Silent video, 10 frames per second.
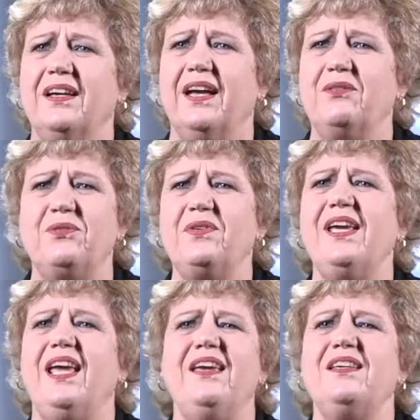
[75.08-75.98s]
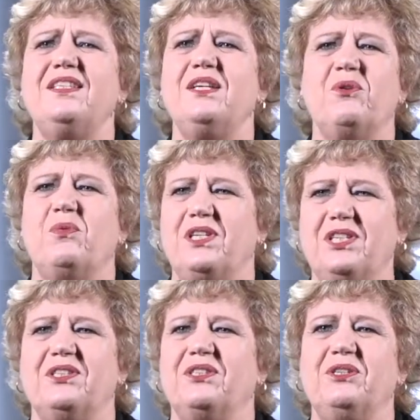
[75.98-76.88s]
And three easy
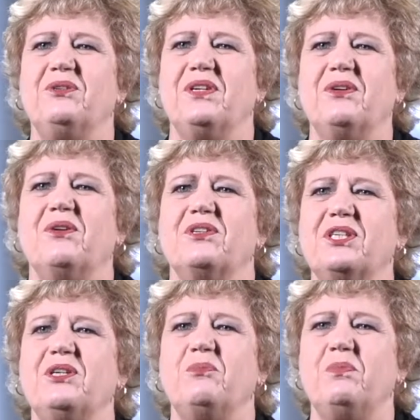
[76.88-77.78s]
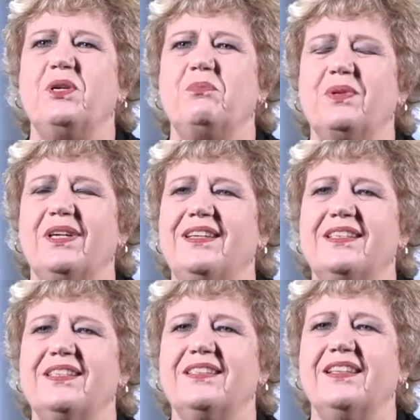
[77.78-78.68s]
questions you can ask your people
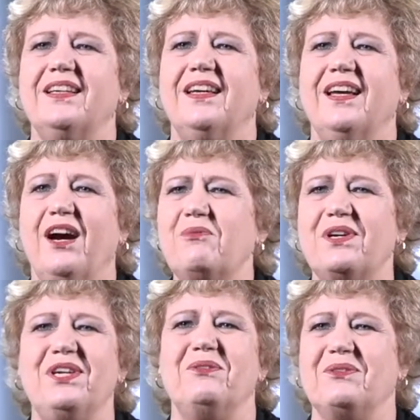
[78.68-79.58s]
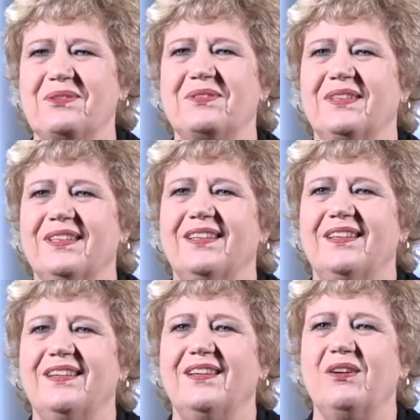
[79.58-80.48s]
is, how are you?
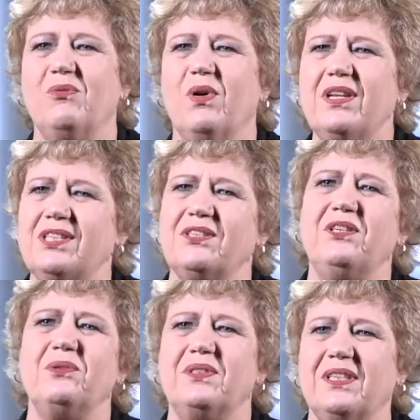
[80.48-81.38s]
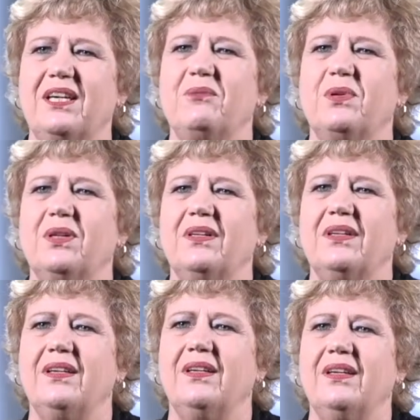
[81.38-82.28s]
What is on your table?
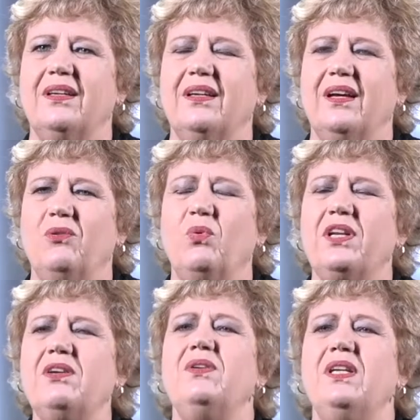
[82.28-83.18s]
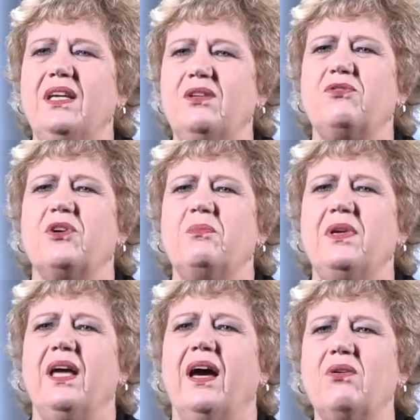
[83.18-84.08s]
And what do you need from
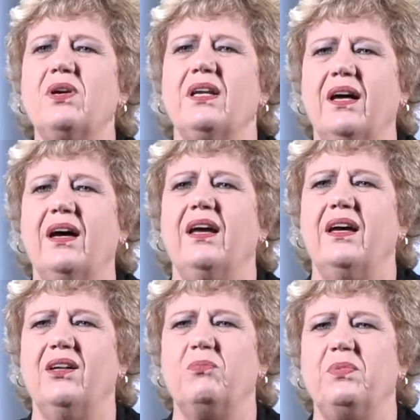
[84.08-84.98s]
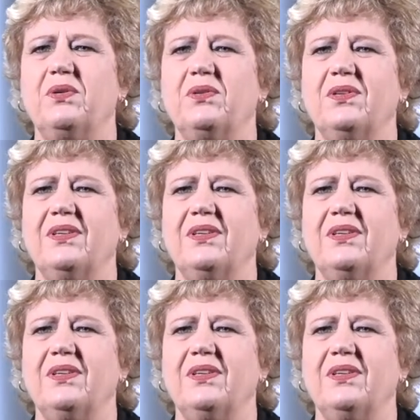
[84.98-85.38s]
me? How can I help you?